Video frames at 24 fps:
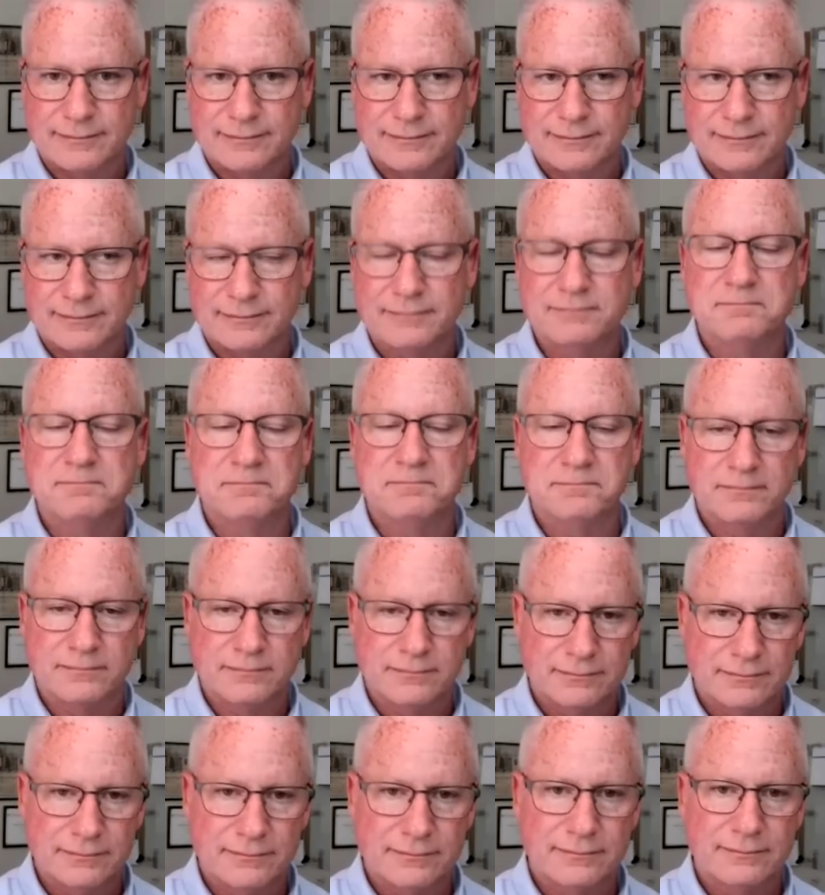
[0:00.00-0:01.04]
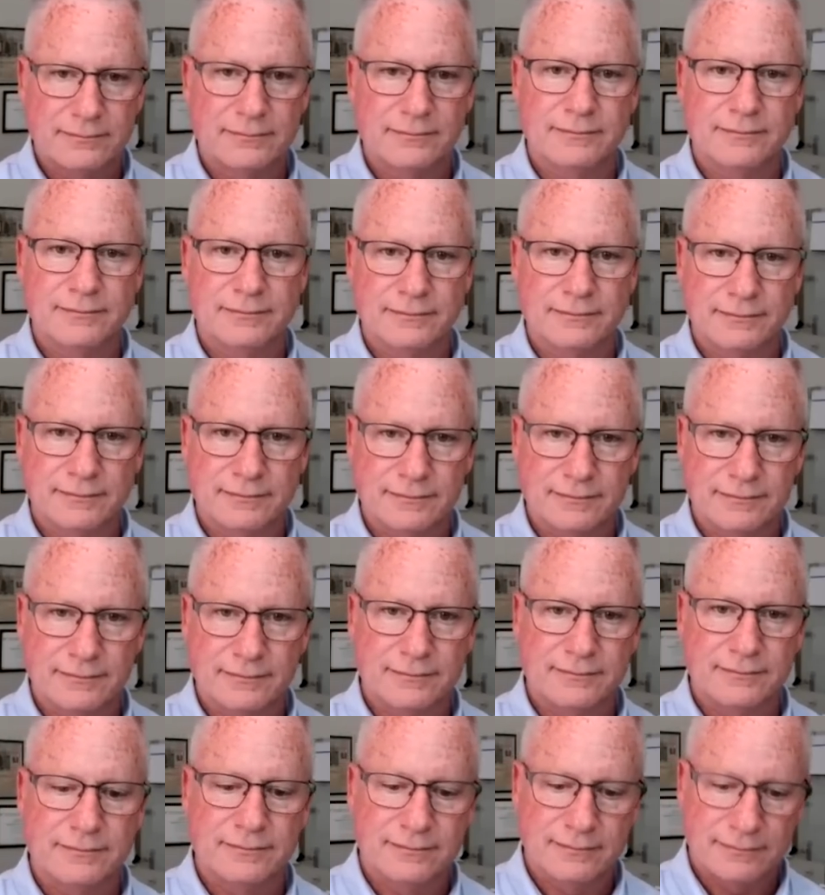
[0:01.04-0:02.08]

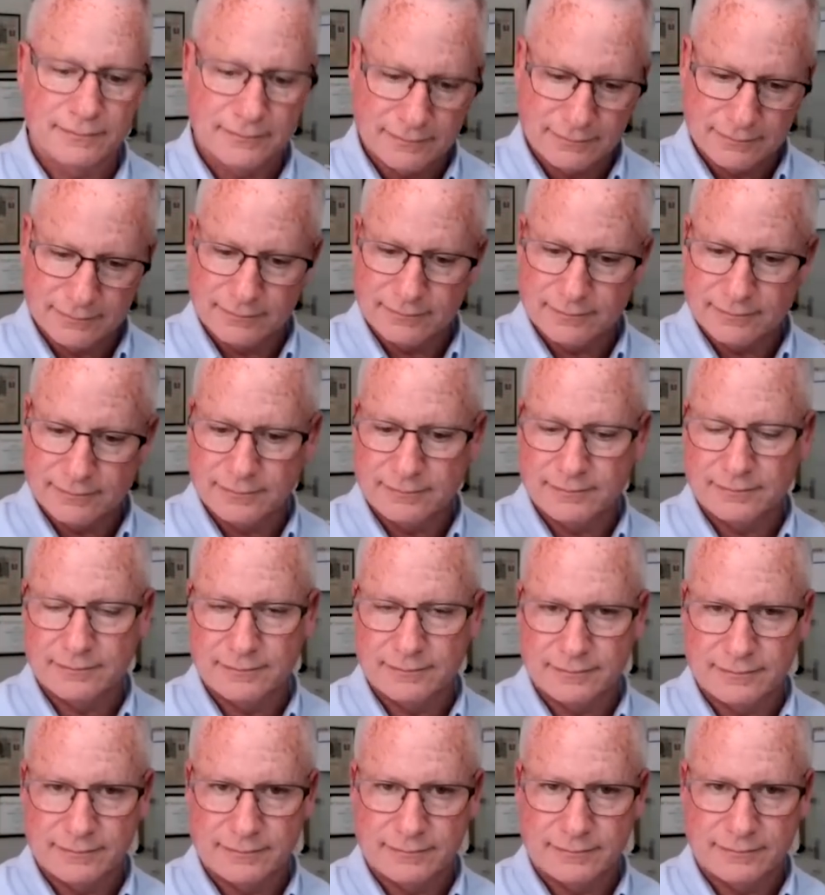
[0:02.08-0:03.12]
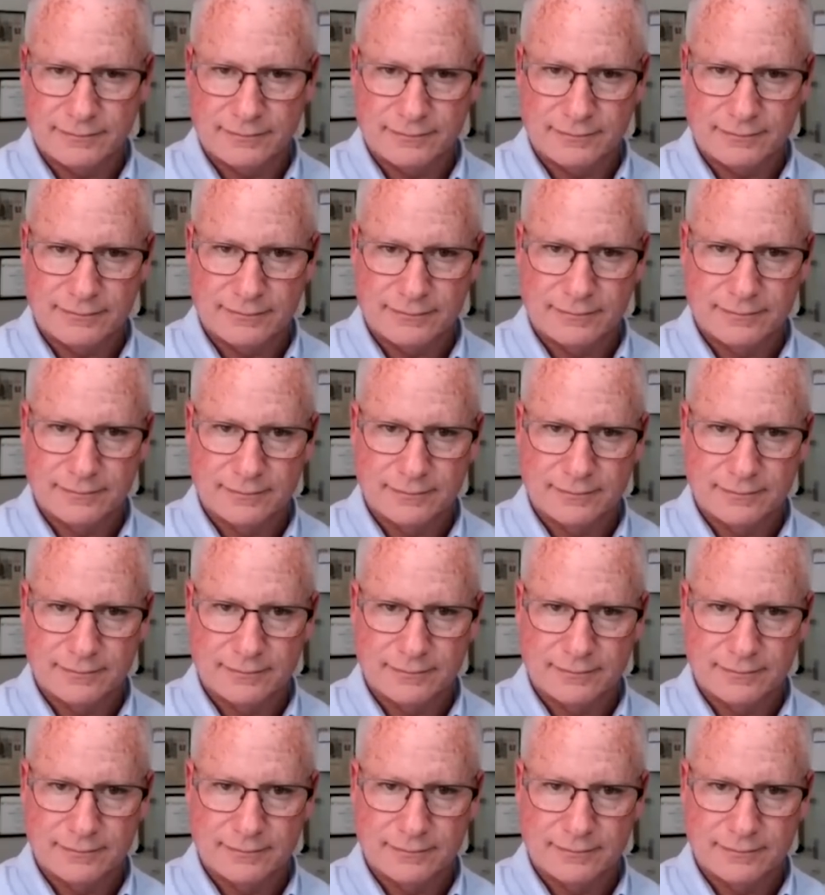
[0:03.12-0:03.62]
(silent)